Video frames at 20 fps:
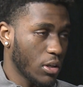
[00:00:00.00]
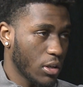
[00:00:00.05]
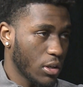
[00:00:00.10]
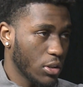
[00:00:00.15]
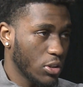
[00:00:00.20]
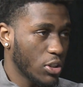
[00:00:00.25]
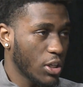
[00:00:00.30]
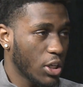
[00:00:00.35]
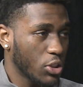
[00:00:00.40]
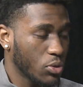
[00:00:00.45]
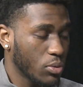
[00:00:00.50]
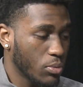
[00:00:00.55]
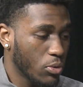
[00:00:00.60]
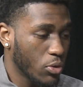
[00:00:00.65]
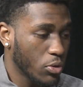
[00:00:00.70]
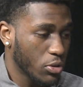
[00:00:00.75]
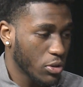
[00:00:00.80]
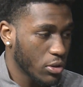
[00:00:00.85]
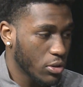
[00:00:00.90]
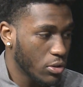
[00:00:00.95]
Joshua
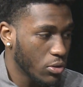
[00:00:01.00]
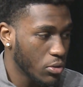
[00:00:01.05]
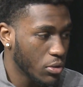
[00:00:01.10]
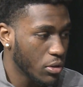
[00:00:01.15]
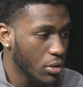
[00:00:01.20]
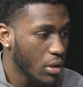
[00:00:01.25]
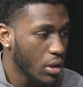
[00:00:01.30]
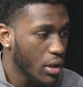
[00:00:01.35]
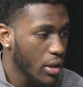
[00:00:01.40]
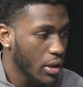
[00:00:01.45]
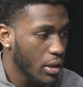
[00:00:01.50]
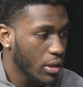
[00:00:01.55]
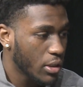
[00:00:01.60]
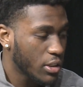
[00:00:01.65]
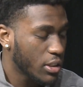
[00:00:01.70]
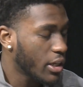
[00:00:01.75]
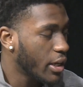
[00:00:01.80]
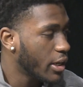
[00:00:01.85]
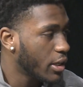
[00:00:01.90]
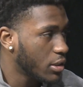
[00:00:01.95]
Morris included,
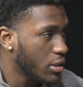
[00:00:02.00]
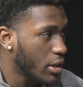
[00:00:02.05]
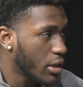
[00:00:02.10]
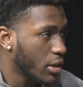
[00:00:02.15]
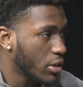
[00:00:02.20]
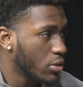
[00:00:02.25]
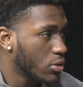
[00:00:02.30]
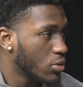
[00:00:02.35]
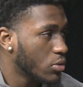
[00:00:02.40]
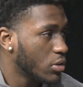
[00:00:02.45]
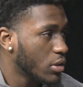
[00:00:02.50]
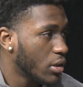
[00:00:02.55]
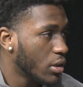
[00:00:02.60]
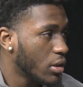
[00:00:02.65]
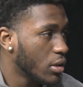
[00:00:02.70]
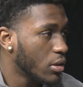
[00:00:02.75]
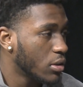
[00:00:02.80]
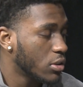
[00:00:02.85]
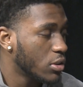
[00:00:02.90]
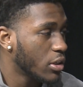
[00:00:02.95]
Saeed Daniels,
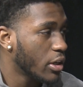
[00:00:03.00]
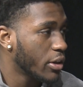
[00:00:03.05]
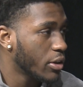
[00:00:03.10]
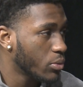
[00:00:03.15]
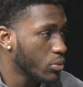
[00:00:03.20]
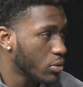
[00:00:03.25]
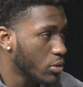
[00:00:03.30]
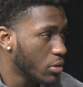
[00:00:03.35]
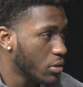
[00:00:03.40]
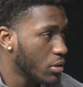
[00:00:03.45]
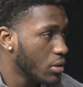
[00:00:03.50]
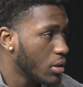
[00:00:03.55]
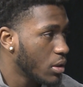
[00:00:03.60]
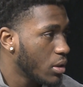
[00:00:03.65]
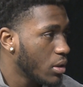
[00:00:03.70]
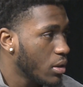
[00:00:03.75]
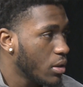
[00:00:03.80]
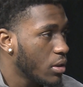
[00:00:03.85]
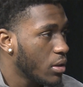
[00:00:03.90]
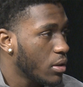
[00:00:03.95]
and Zaire Woody,
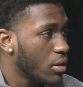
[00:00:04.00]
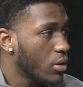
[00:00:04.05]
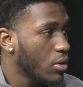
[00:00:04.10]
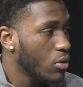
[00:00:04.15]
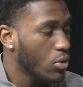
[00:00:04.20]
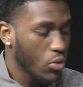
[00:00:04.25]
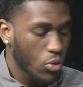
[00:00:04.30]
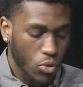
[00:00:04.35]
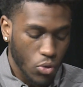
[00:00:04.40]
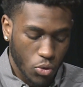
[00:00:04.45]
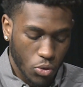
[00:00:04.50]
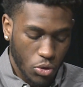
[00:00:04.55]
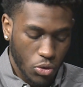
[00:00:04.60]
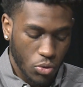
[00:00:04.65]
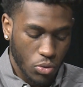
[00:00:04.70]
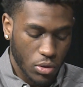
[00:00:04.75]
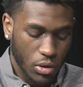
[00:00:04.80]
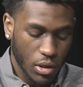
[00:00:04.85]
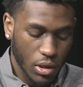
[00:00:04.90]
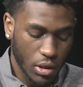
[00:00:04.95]
who do
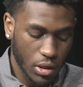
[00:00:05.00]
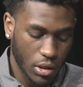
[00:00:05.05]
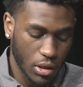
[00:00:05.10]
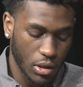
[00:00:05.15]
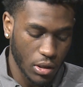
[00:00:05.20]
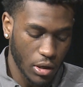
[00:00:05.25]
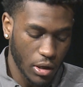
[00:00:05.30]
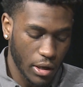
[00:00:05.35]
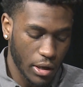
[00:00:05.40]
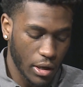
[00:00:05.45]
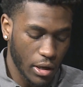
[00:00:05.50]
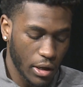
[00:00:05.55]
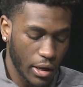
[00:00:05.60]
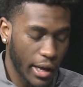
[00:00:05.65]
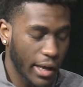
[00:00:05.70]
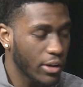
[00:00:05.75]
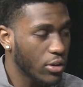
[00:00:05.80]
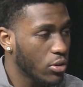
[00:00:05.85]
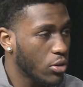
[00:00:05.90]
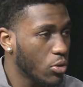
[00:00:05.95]
you think
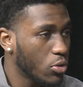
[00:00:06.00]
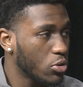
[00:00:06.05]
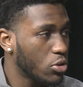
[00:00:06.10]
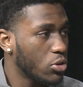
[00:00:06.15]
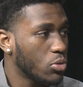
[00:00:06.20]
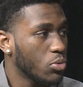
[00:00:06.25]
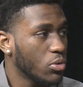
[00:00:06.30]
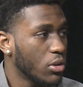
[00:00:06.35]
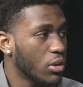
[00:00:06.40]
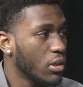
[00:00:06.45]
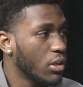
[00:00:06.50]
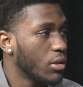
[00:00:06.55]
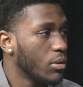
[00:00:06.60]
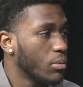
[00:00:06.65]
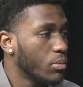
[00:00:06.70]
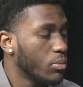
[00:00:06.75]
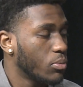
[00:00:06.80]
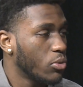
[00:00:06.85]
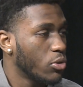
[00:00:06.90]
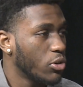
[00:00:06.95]
out of those 3
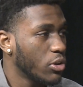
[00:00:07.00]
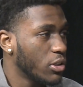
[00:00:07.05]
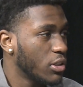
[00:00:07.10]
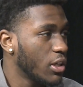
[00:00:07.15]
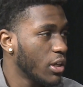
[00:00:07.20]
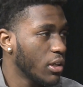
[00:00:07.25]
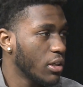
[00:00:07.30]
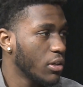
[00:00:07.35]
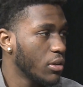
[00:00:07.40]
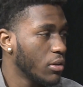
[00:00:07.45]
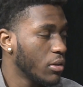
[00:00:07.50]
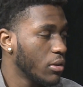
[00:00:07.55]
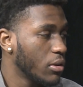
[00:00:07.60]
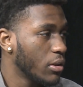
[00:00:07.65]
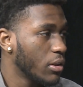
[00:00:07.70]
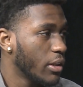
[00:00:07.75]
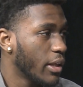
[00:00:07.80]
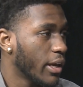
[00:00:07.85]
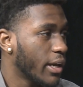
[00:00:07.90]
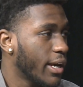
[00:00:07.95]
can really take
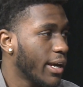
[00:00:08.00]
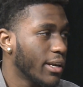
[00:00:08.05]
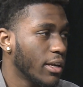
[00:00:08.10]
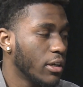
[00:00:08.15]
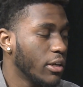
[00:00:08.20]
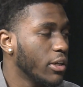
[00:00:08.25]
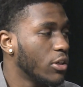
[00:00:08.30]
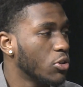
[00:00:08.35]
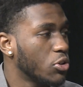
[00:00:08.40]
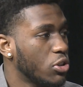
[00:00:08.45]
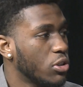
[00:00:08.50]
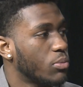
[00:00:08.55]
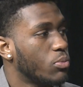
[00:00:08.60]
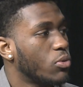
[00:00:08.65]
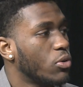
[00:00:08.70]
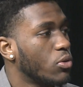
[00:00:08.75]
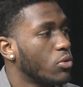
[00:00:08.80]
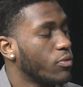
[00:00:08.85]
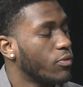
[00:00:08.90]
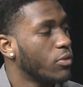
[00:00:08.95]
in that kind of leadership
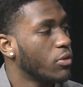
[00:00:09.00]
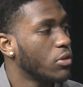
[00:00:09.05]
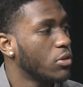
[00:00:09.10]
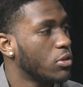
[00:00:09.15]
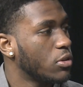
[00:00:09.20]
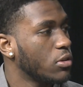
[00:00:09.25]
role for this